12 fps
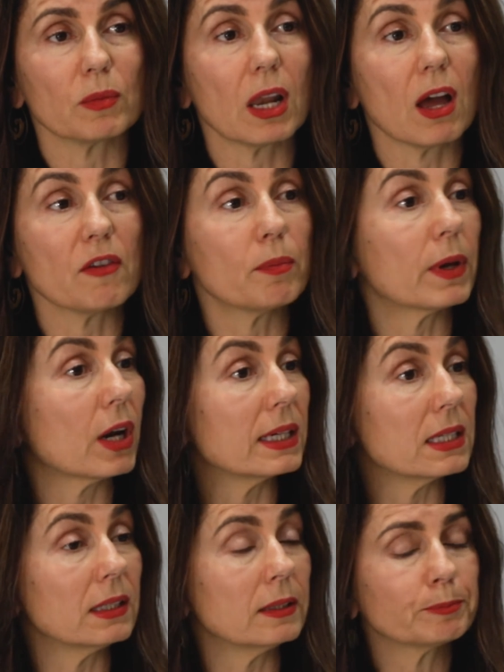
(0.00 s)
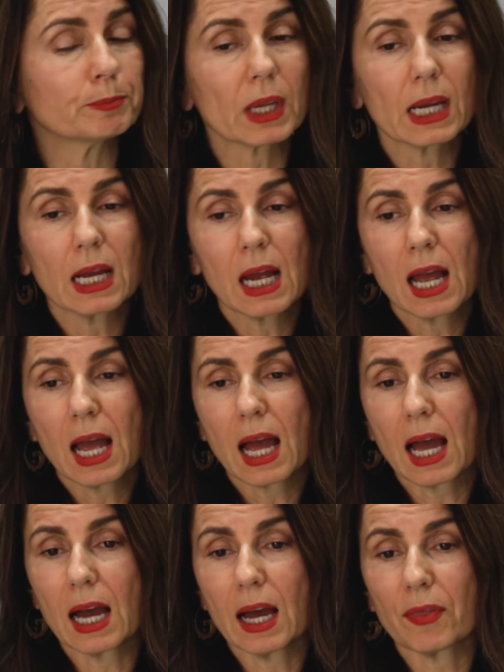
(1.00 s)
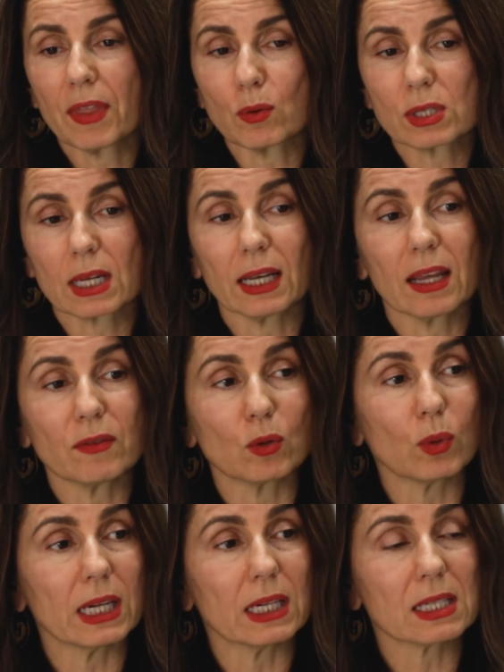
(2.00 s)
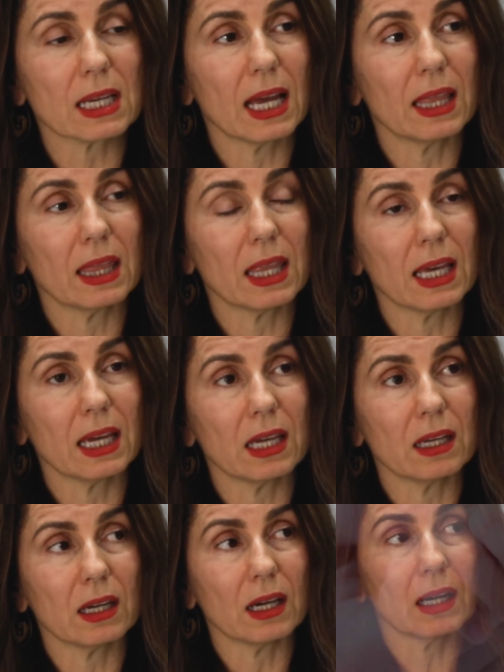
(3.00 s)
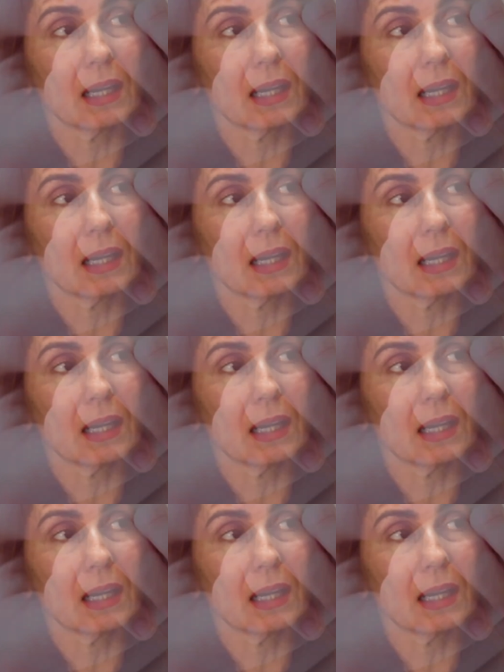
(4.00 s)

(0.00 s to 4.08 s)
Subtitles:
of my life, but I did it. That was at 11 weeks, and then